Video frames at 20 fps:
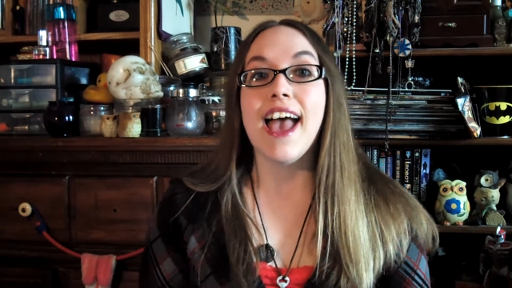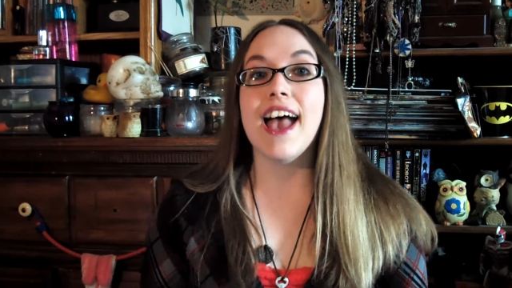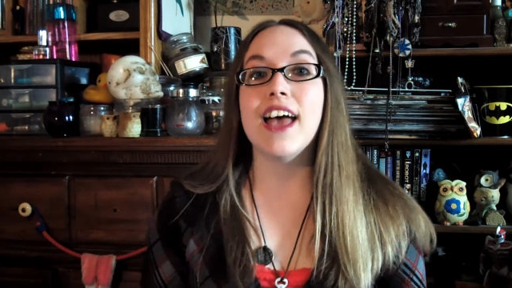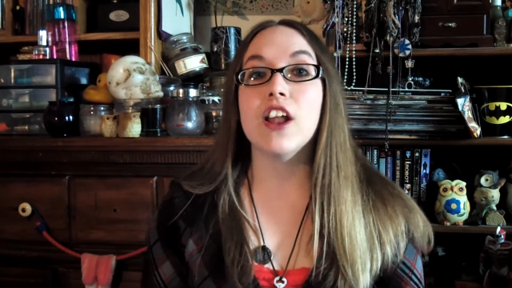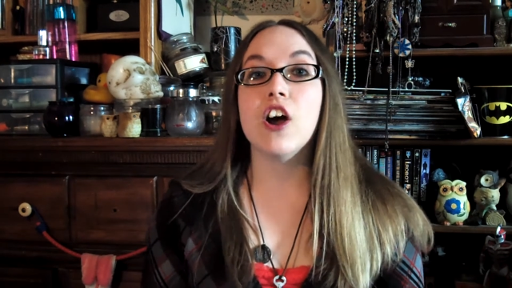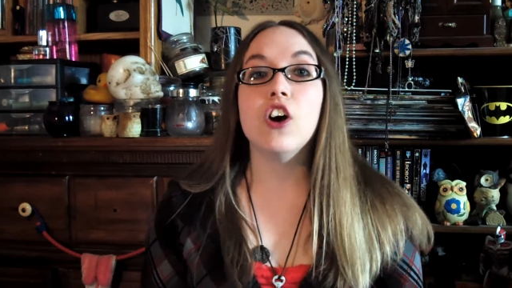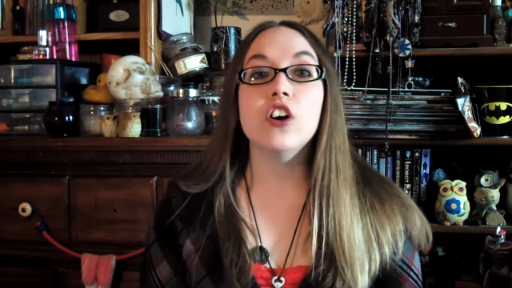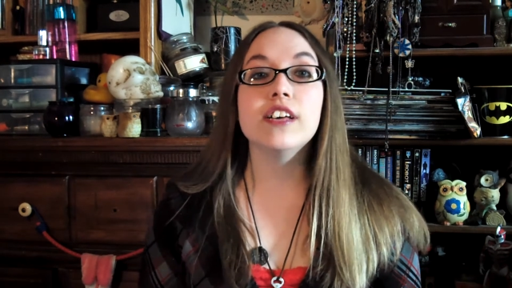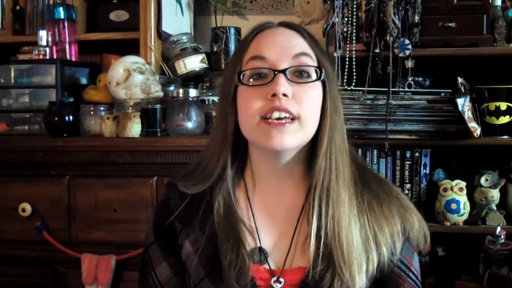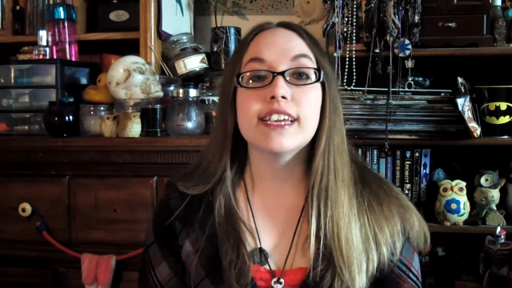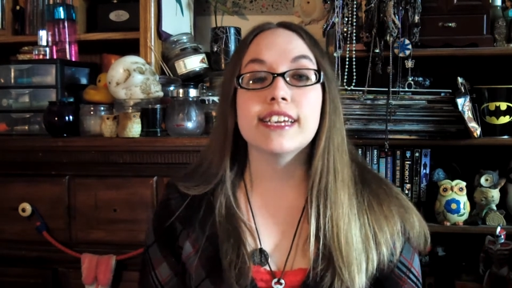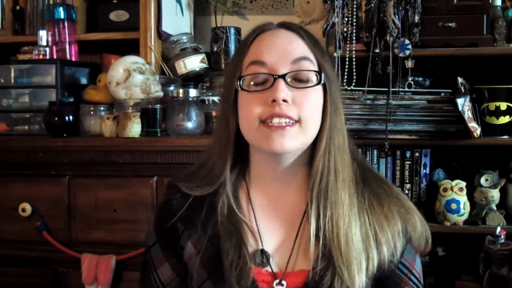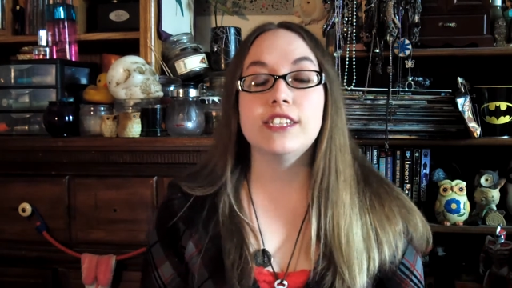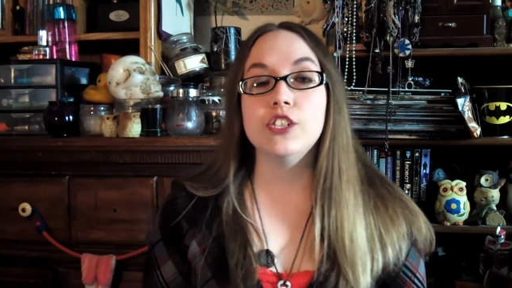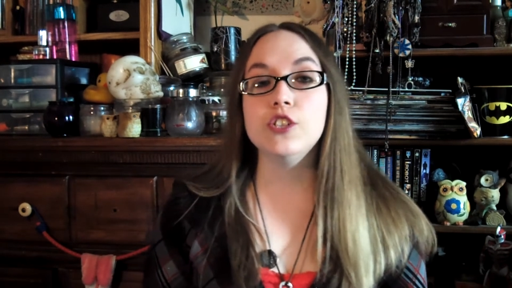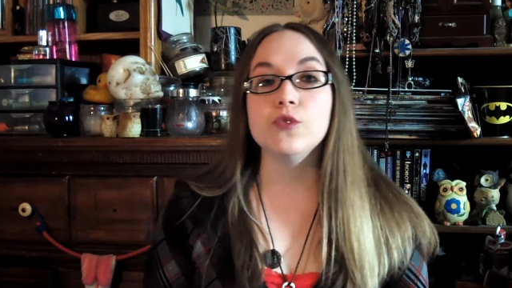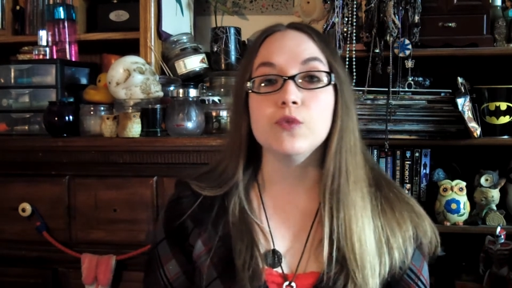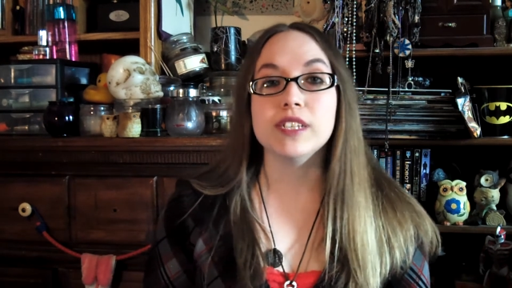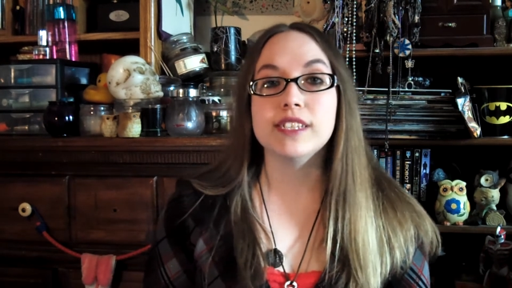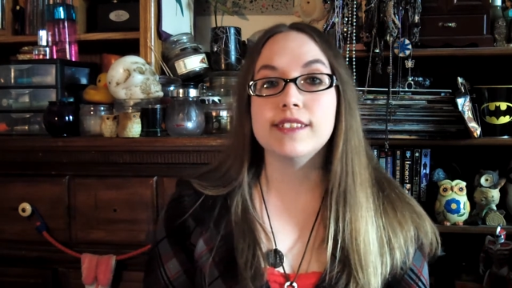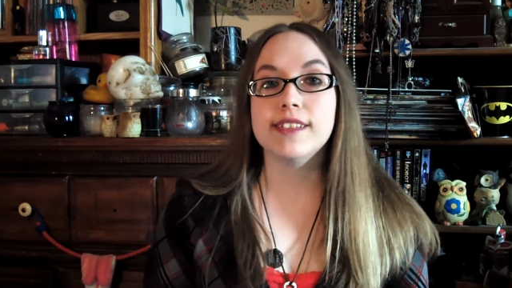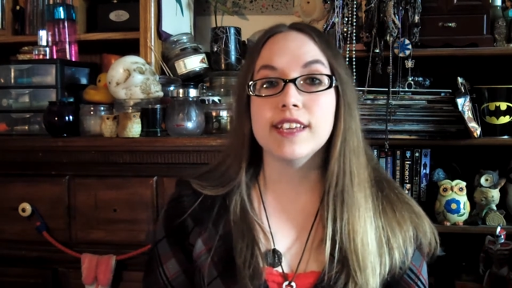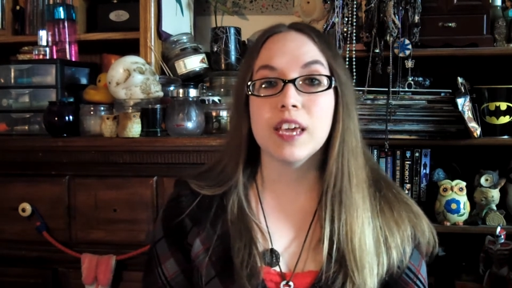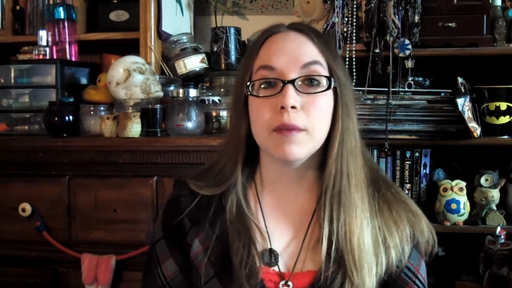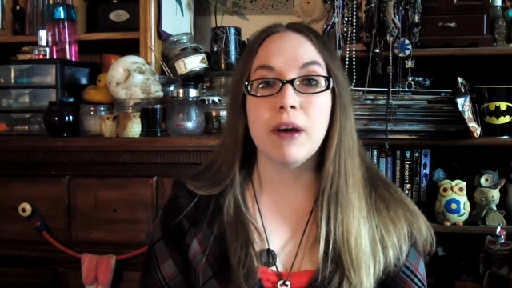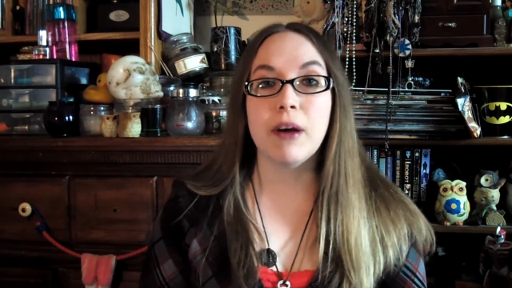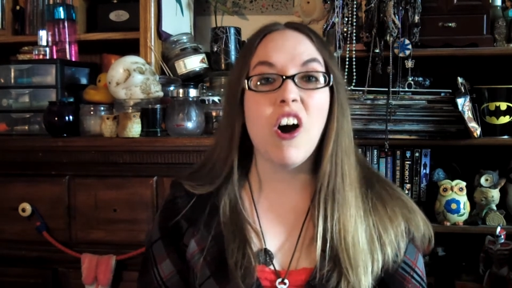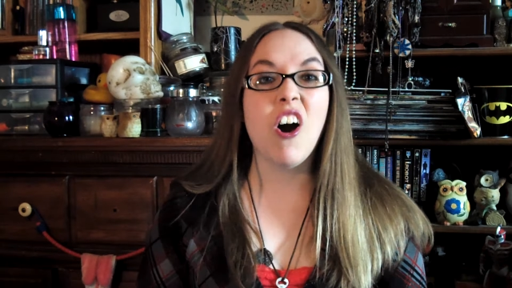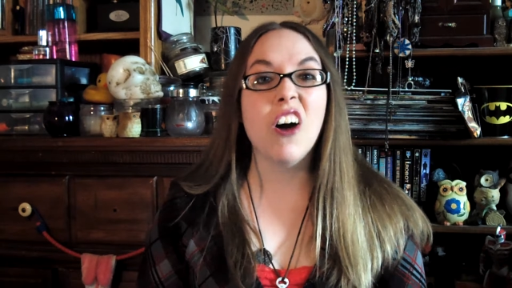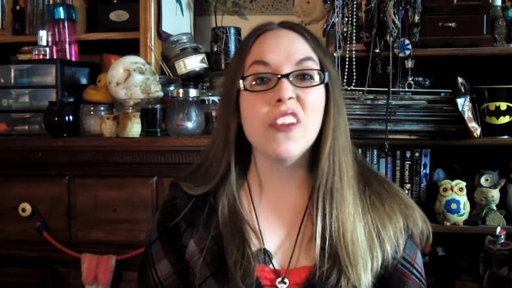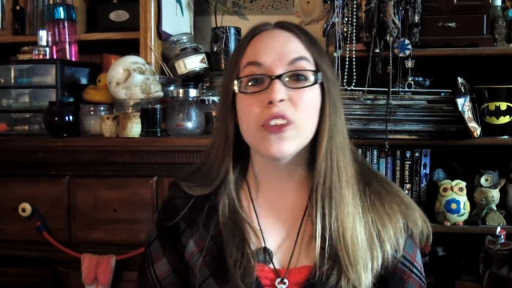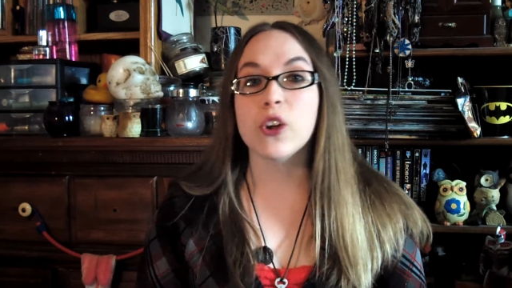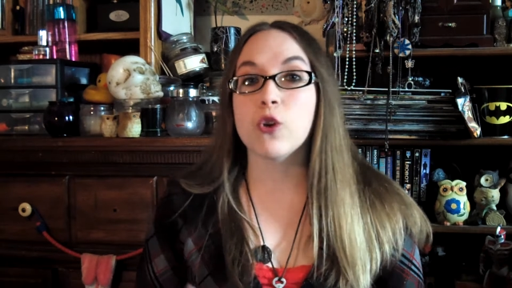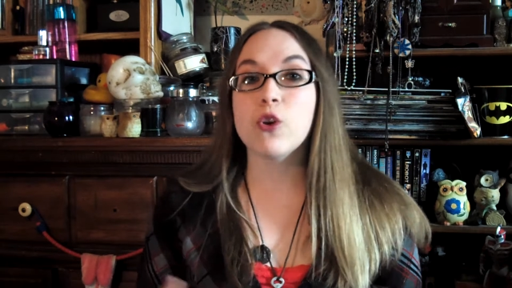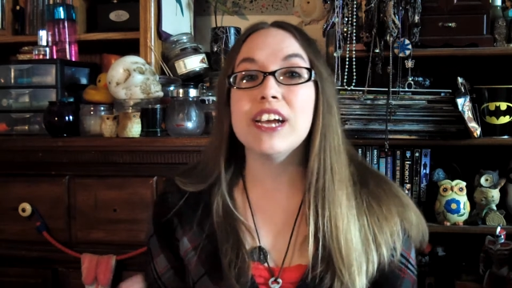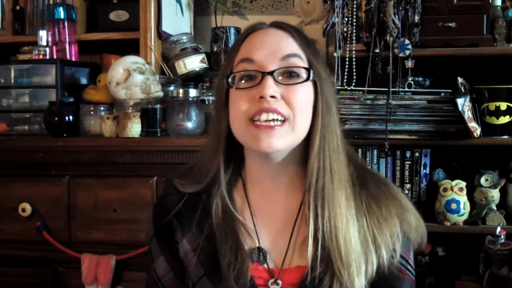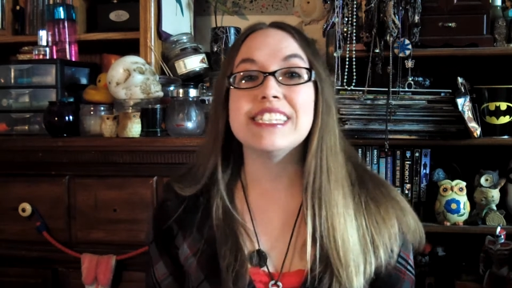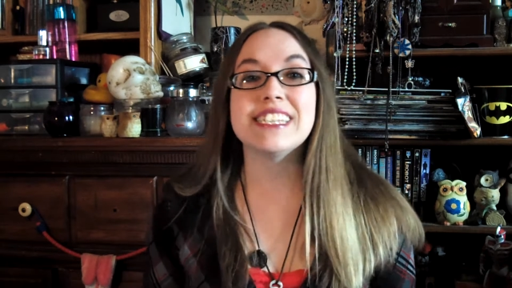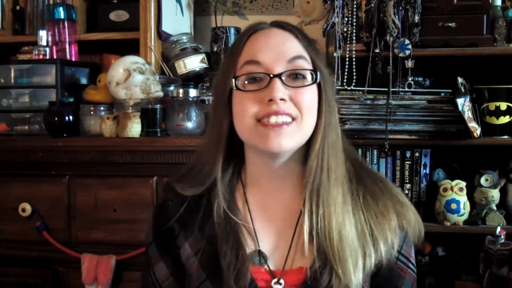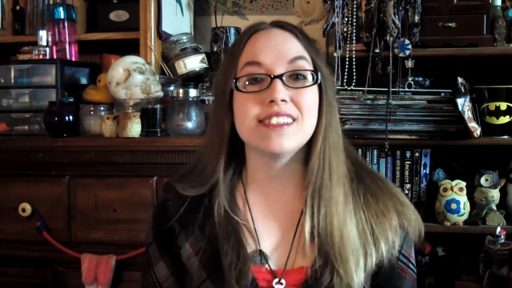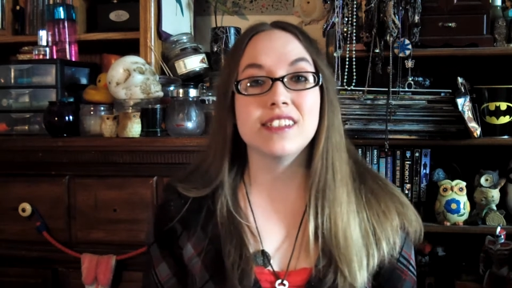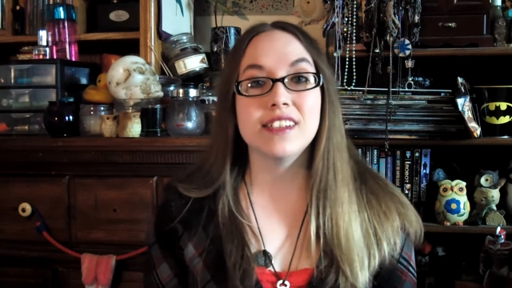And all I could do was think about all the crazy